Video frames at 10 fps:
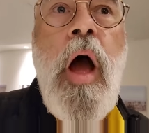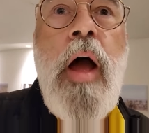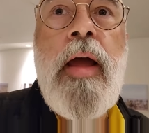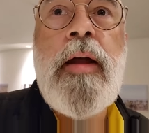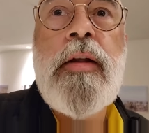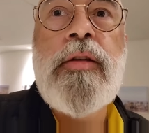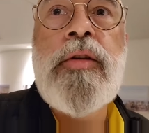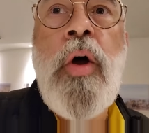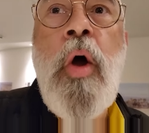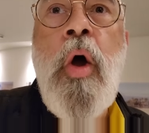it
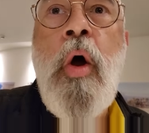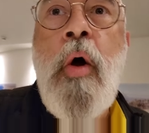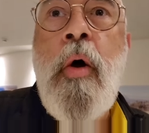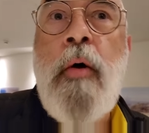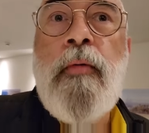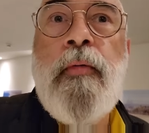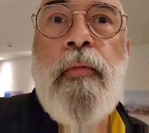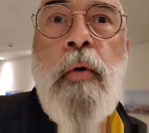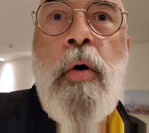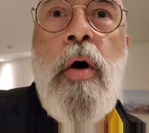is
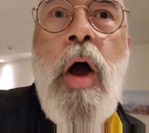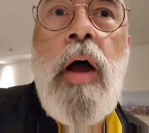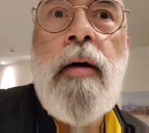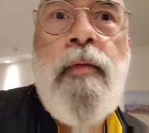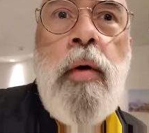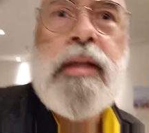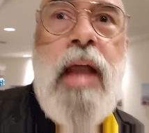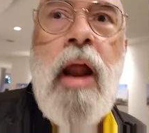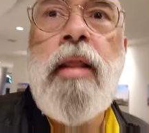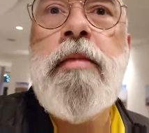
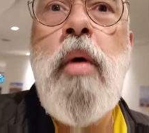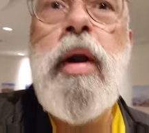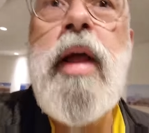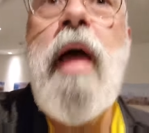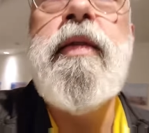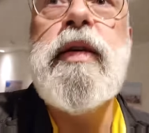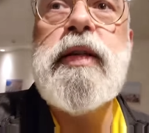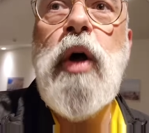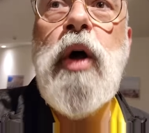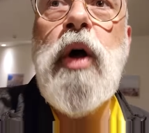4:10 in the morning, and
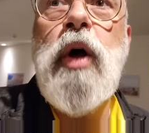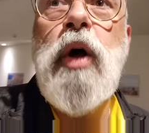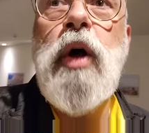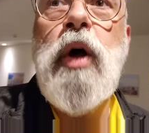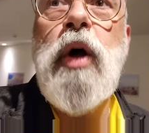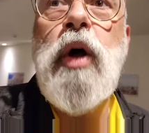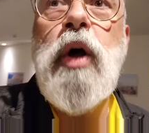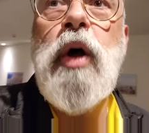it's already